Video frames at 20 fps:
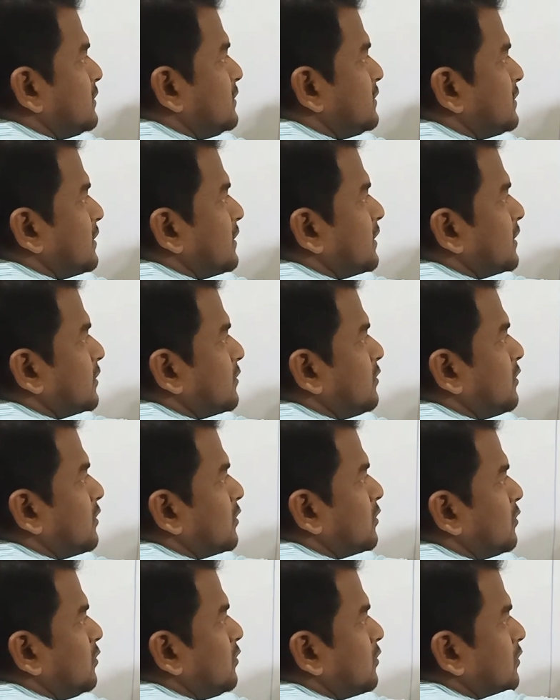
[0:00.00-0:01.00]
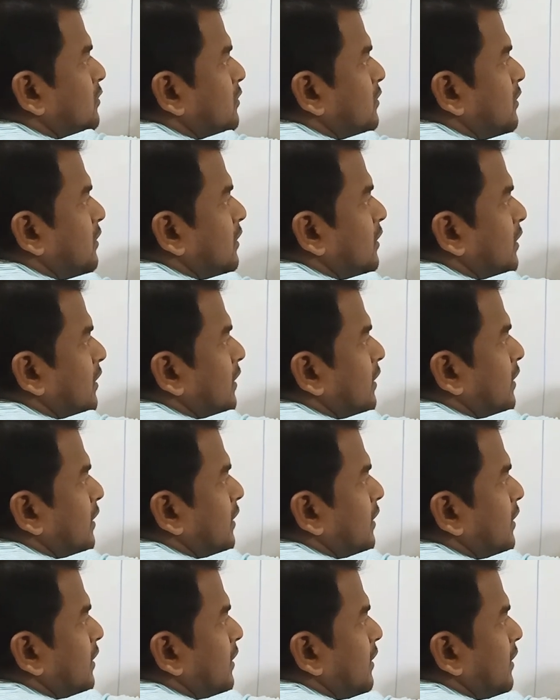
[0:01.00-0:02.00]
Z equal to
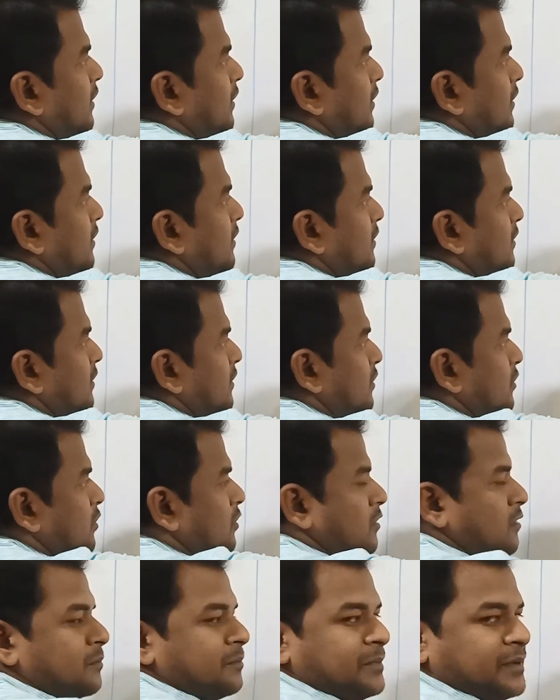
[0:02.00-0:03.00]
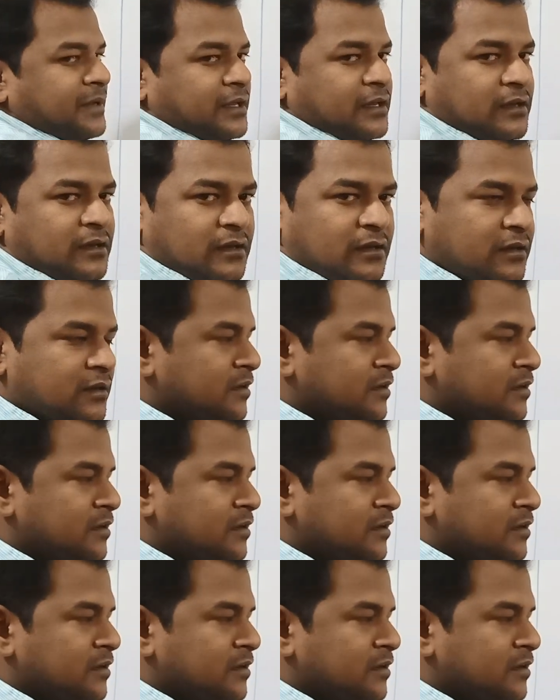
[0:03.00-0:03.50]
a dot b.